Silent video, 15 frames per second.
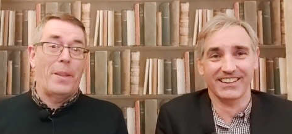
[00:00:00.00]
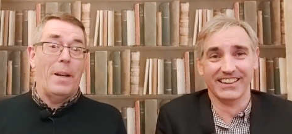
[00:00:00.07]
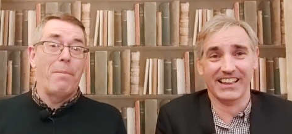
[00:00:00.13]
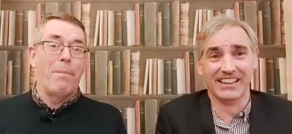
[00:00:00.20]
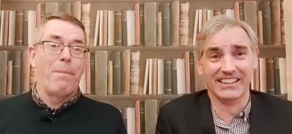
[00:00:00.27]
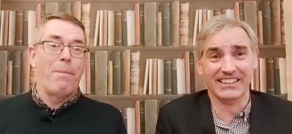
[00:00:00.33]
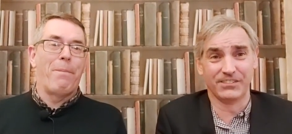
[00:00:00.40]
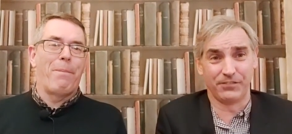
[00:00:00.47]
Speaker 1: Yeah.
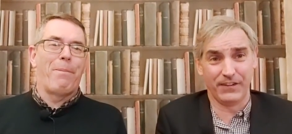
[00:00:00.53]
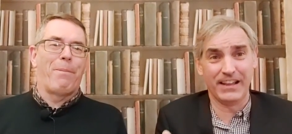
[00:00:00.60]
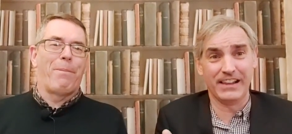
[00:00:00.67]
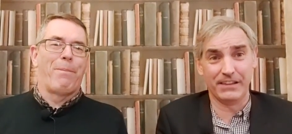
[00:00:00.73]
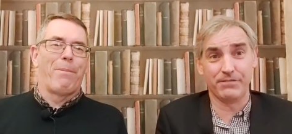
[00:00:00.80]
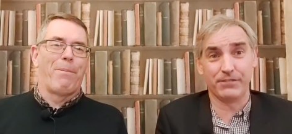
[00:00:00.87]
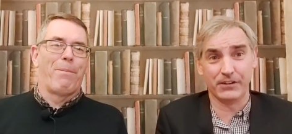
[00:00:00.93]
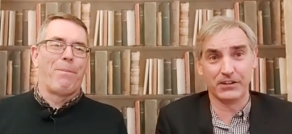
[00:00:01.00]
That's
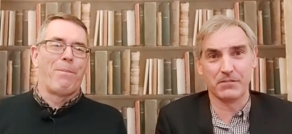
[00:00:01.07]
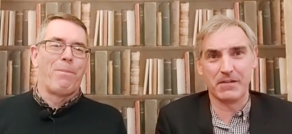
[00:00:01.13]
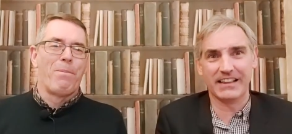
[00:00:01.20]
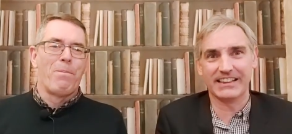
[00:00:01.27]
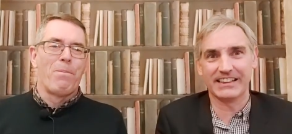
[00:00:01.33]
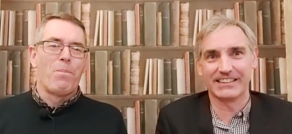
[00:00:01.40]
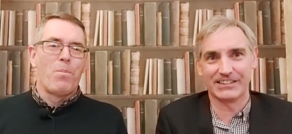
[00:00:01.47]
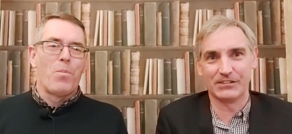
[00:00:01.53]
fairly
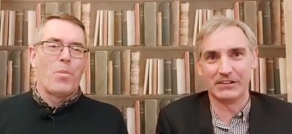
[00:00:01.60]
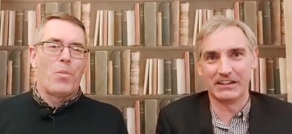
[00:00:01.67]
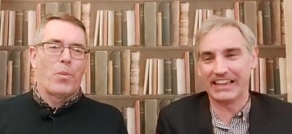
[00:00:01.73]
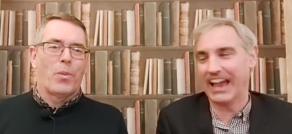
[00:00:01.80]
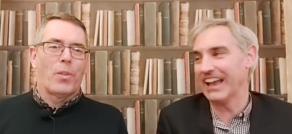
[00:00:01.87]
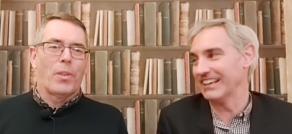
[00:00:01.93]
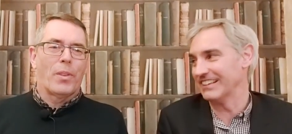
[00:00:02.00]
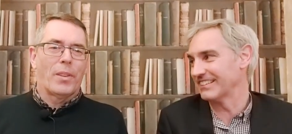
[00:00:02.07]
fundamental to
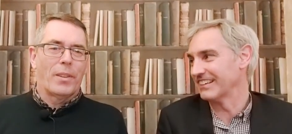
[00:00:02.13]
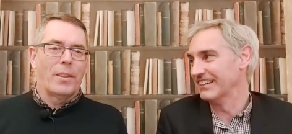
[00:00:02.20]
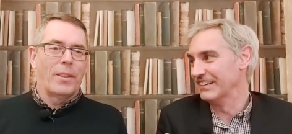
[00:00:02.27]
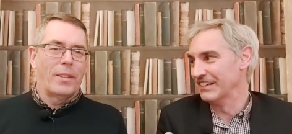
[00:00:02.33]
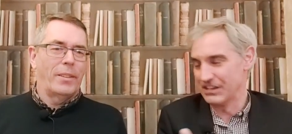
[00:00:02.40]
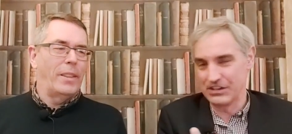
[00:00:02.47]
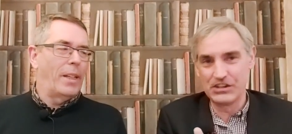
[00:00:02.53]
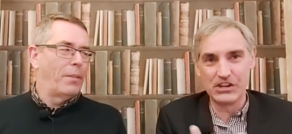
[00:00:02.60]
a case.
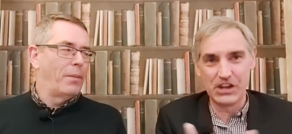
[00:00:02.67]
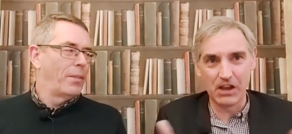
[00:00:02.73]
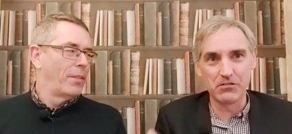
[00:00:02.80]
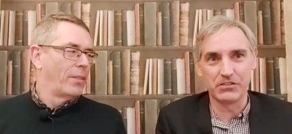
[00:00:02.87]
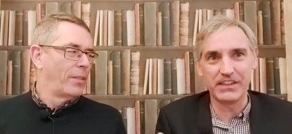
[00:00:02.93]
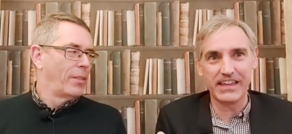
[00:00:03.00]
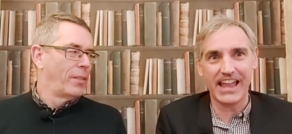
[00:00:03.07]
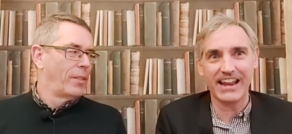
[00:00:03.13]
Yeah.
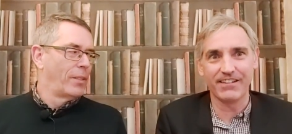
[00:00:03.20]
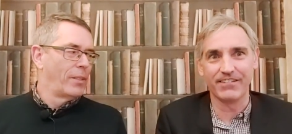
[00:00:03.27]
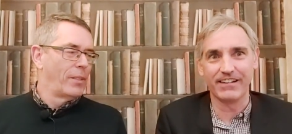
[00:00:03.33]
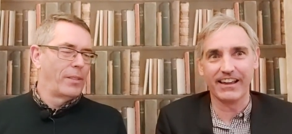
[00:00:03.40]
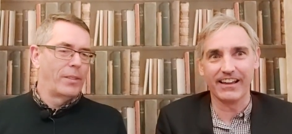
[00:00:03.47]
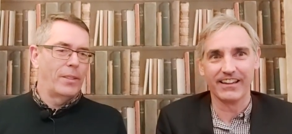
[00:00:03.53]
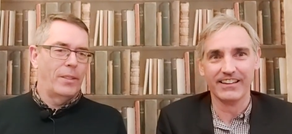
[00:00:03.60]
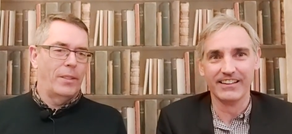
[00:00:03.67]
Know the
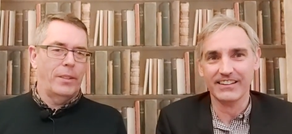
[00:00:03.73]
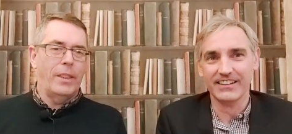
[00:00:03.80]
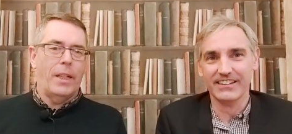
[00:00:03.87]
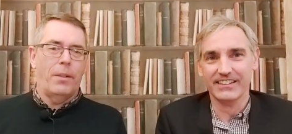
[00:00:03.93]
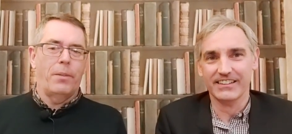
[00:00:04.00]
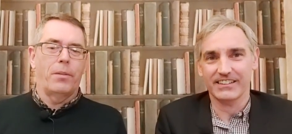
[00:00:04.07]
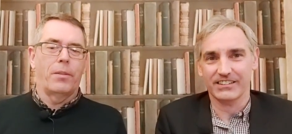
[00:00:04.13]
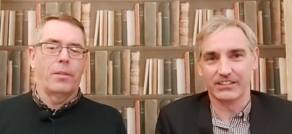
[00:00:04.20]
area.
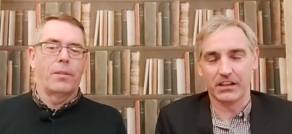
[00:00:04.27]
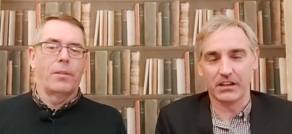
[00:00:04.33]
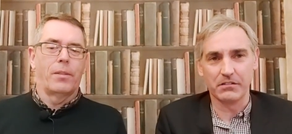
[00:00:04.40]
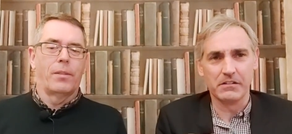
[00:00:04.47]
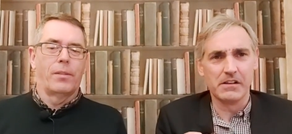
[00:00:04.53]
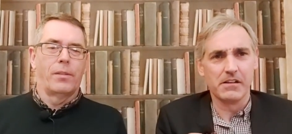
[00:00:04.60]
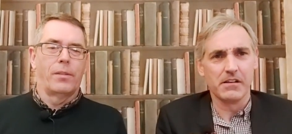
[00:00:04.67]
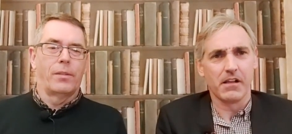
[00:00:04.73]
Yeah.
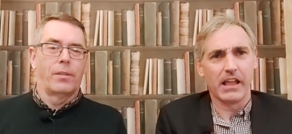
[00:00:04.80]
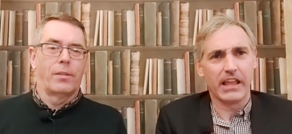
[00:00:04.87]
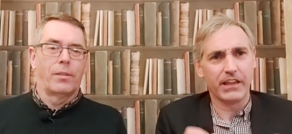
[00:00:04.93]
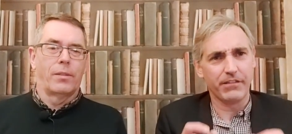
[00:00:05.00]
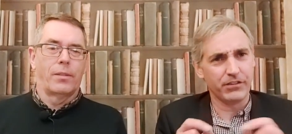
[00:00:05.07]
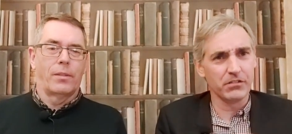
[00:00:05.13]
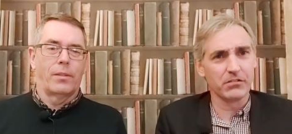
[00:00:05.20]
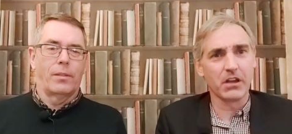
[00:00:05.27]
So
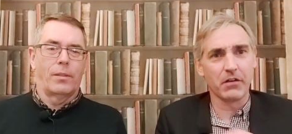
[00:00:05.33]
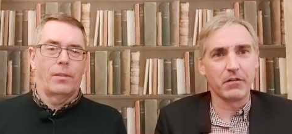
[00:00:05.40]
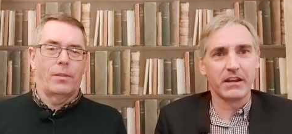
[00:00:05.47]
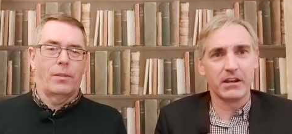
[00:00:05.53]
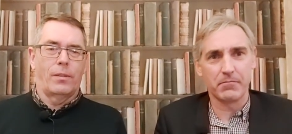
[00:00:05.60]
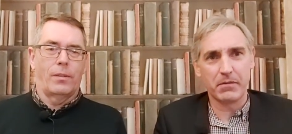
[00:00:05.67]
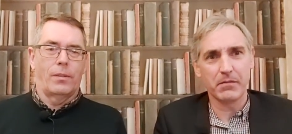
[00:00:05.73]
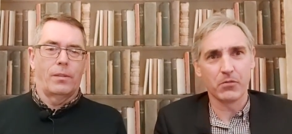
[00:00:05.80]
if you go
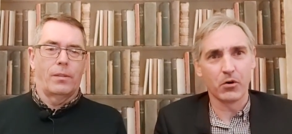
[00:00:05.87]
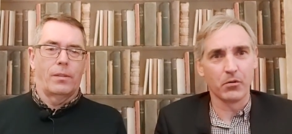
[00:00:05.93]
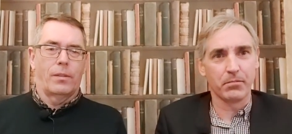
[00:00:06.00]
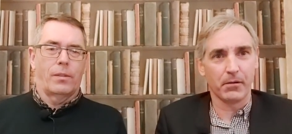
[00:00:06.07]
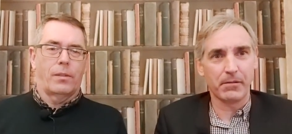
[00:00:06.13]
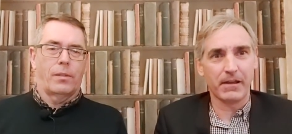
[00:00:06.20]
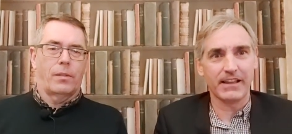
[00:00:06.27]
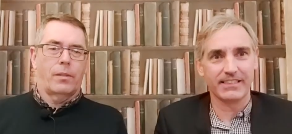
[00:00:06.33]
in a bit more
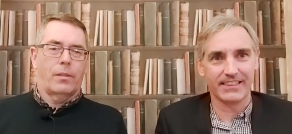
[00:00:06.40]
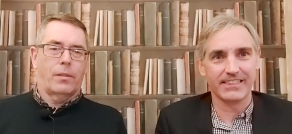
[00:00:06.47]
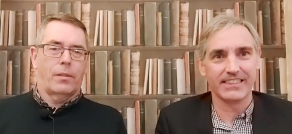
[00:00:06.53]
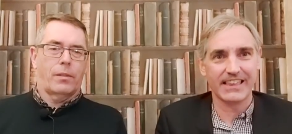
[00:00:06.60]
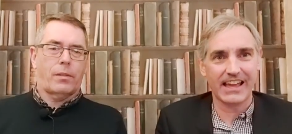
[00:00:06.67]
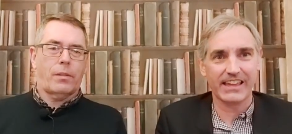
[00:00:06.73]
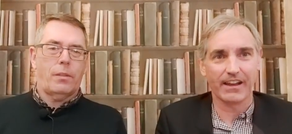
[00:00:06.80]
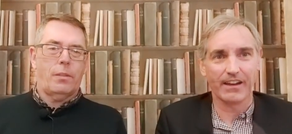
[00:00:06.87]
prepared
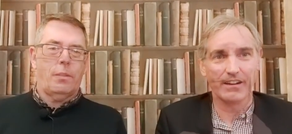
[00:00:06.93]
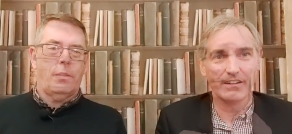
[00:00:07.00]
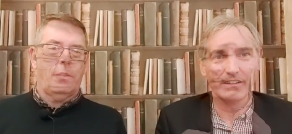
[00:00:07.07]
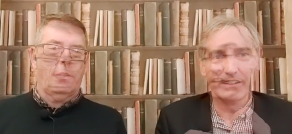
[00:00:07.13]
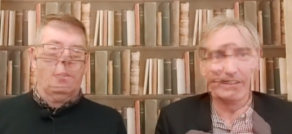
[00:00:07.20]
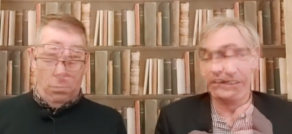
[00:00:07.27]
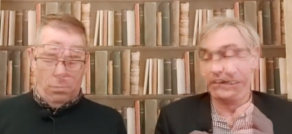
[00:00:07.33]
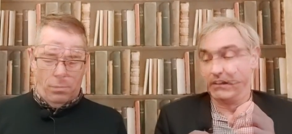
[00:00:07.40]
than they
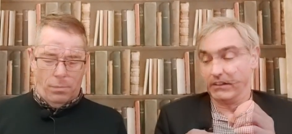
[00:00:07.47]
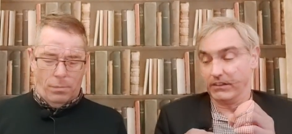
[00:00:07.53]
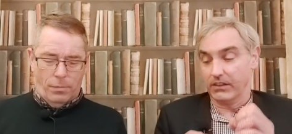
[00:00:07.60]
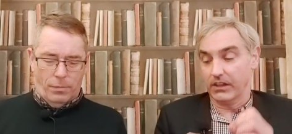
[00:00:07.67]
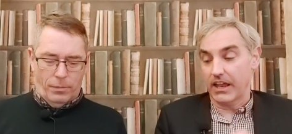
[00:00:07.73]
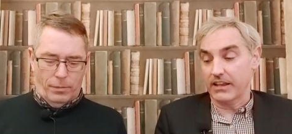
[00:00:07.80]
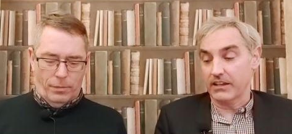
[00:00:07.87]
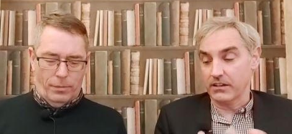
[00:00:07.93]
are,
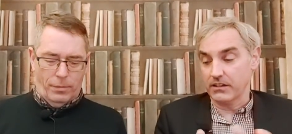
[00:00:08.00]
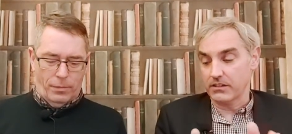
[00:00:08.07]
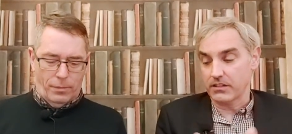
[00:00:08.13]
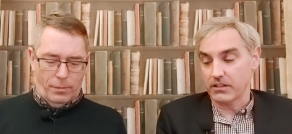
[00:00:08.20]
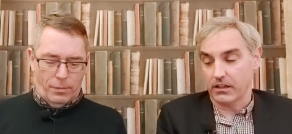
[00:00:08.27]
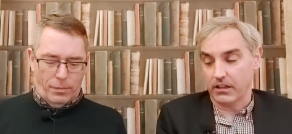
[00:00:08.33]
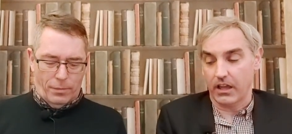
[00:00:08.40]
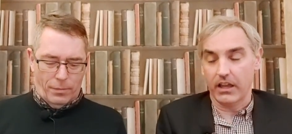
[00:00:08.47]
the
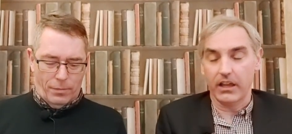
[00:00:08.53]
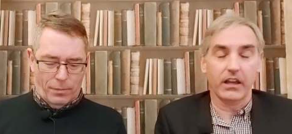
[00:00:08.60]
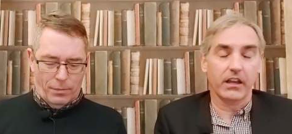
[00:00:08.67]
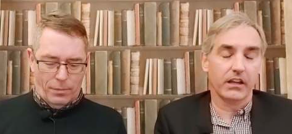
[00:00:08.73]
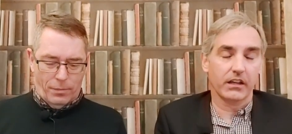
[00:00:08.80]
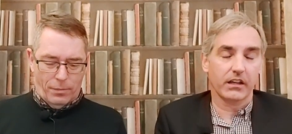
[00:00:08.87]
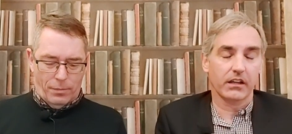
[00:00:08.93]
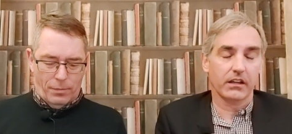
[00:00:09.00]
Land
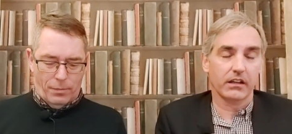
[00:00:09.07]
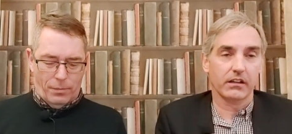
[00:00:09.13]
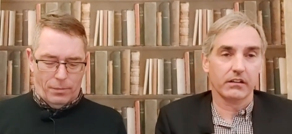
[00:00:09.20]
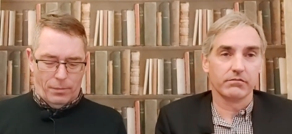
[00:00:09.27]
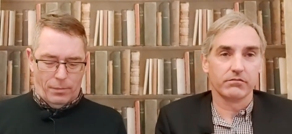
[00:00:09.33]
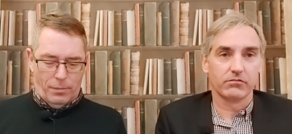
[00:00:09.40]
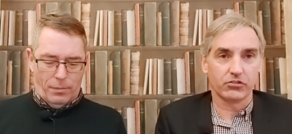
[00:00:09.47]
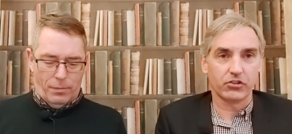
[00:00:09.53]
uh,
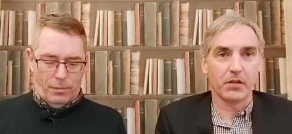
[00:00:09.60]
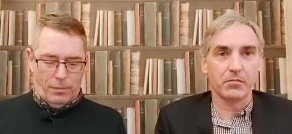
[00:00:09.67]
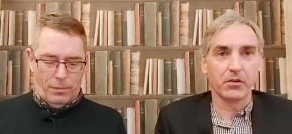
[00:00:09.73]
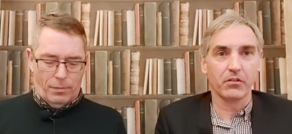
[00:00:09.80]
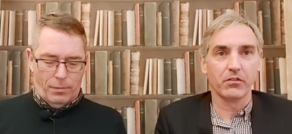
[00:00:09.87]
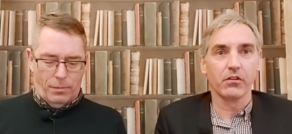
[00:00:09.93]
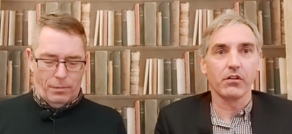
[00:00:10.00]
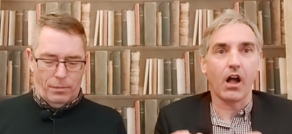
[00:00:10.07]

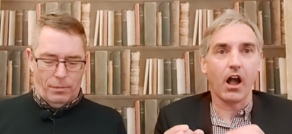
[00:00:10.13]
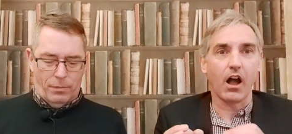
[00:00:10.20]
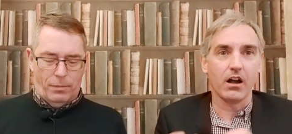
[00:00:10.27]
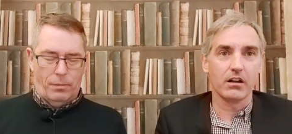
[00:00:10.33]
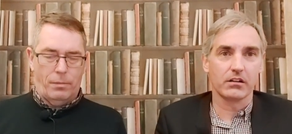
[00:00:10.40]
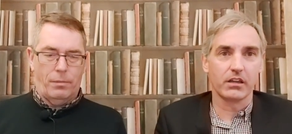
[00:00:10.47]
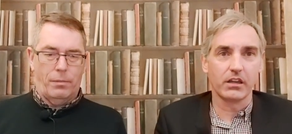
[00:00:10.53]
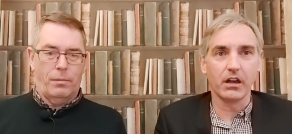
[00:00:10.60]
Tribunal
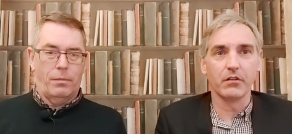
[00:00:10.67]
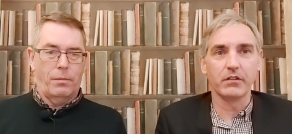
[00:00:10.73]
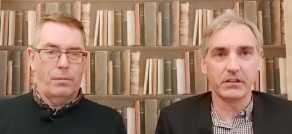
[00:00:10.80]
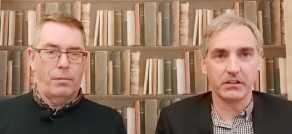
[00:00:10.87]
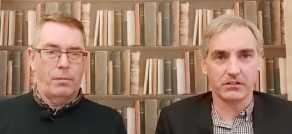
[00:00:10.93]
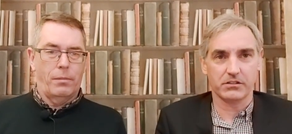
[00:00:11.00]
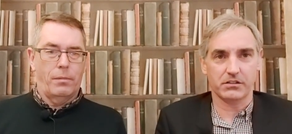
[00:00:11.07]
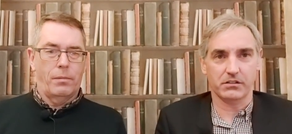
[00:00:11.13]
are
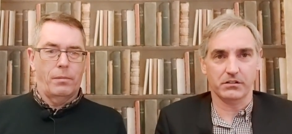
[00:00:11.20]
going